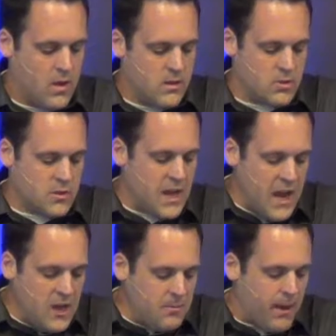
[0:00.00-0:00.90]
it's
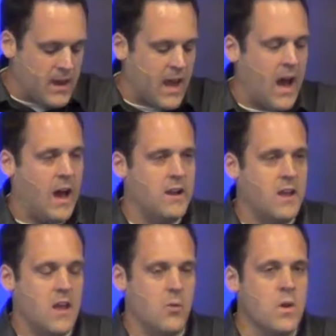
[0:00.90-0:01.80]
ordained by God,
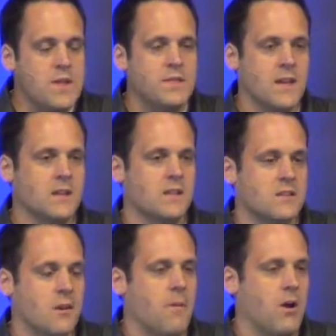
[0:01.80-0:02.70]
and we think that
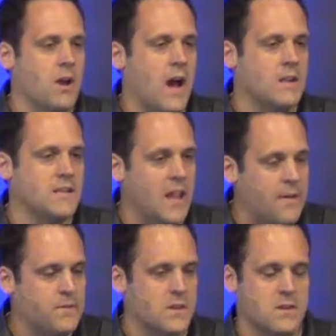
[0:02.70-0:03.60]
somehow God has
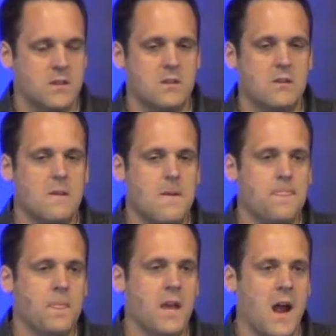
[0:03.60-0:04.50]
left us,
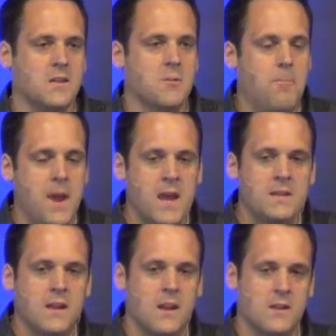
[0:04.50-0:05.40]
that God has
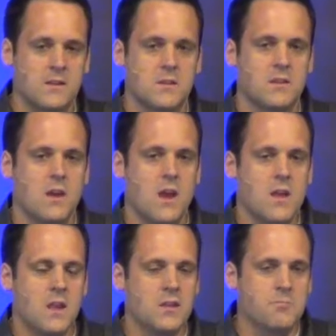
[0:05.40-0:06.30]
abandoned us,
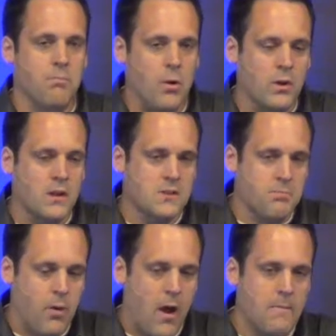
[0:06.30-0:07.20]
that he's broken his
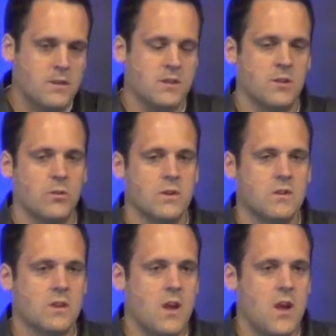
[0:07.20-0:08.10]
promise to
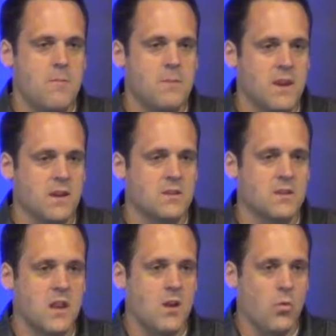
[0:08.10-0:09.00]
us
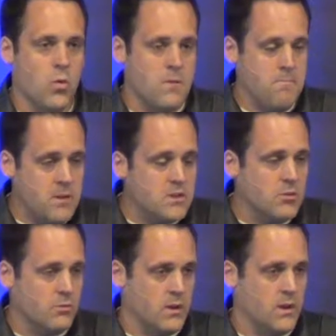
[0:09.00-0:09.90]
because we're in
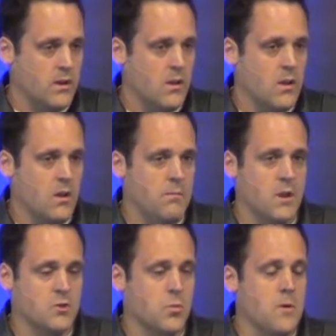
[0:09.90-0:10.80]
misery,
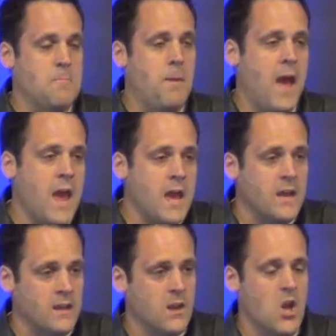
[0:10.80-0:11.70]
because we're in
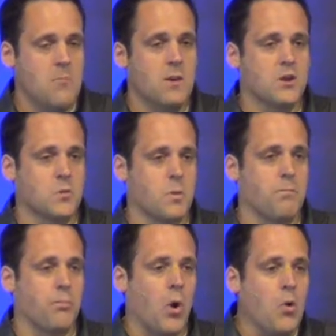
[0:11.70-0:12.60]
pain, because we're
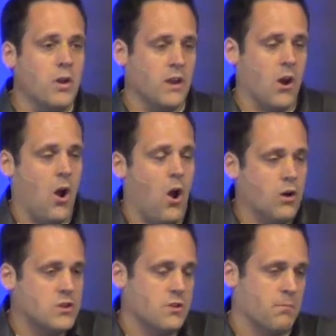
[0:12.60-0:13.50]
broken, our
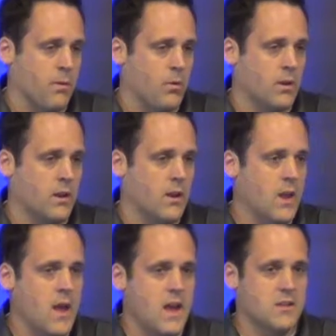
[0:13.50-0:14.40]
hearts are broken.
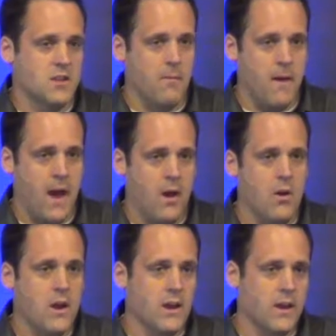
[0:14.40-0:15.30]
And somehow
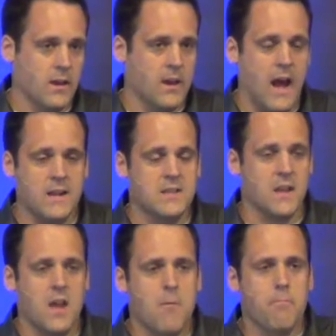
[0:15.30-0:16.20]
God has
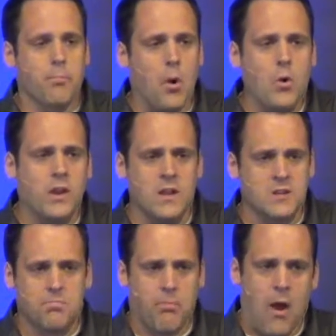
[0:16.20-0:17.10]
broken
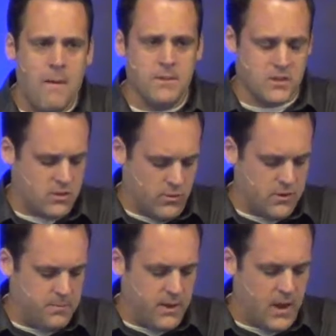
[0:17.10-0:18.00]
his promise to
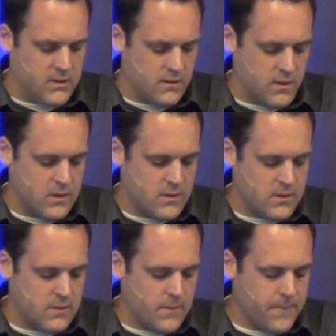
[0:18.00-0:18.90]
us because of
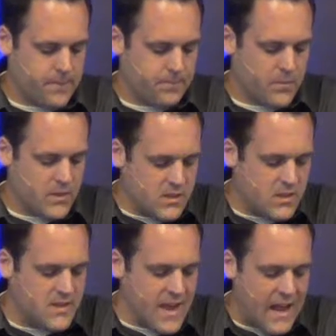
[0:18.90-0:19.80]
this. This
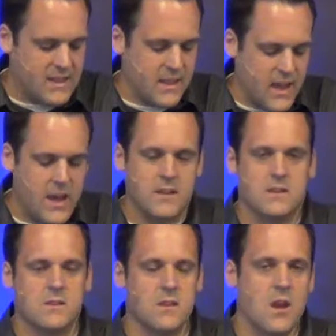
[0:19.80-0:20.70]
is not the
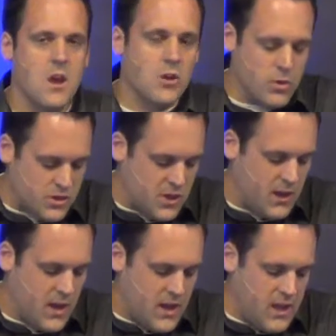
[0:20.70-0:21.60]
case.
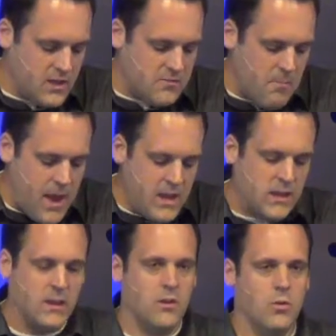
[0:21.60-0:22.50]
Christian, he is
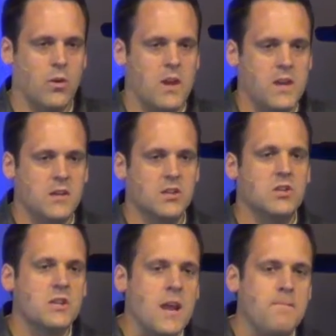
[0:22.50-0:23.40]
making you. He is
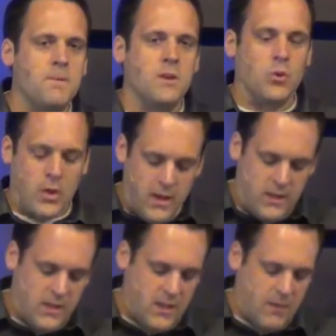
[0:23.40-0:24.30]
shaping you
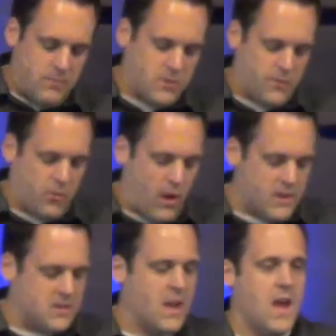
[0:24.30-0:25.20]
into the image of
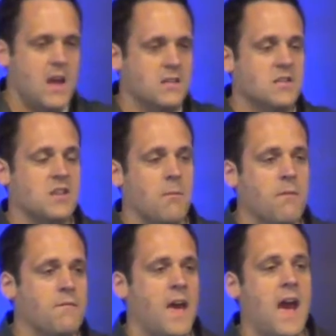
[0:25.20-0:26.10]
Christ. And some
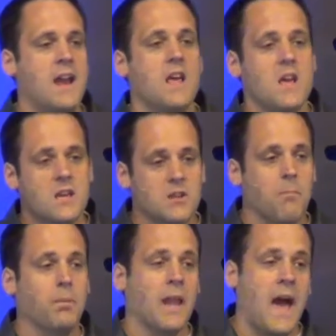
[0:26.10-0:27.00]
of that is a
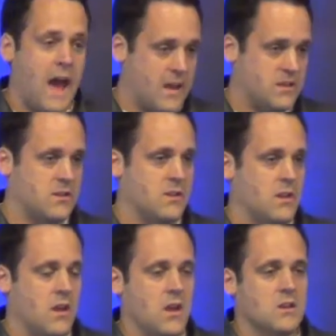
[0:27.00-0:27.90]
blast.
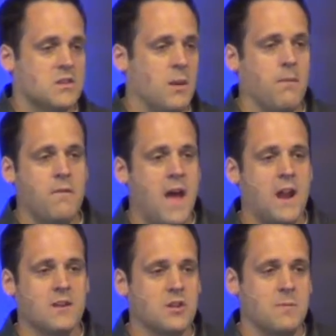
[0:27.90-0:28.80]
Some of
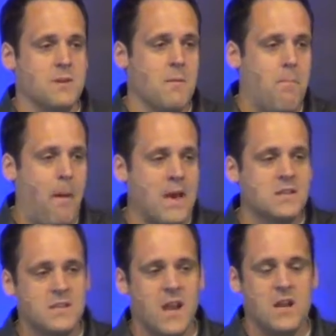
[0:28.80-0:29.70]
that is going to be the
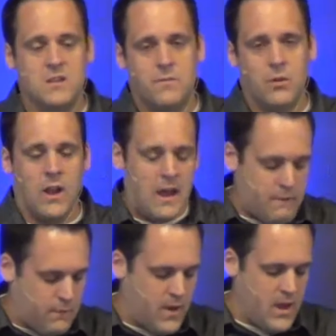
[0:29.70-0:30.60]
best days of your
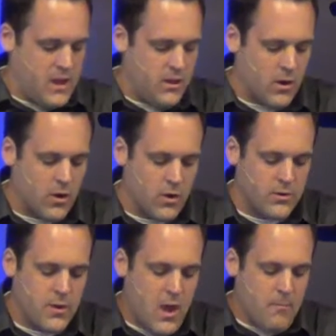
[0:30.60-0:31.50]
life here on
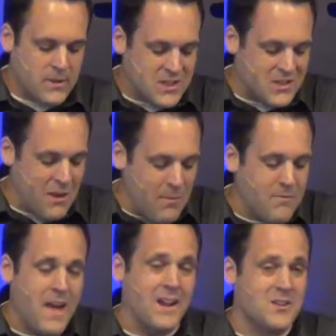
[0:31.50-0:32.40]
earth. But some
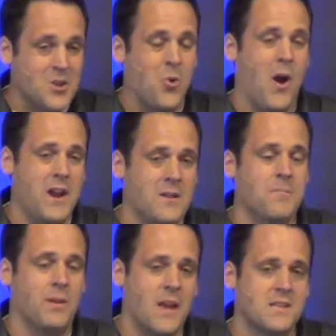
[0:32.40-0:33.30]
of that is quite
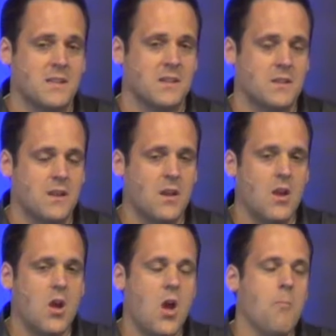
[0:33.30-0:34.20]
unpleasant.
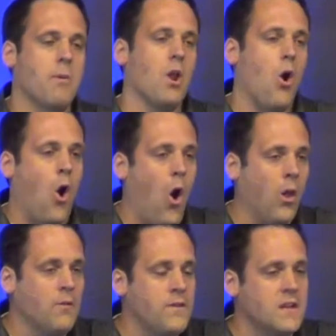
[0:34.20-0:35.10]
But all of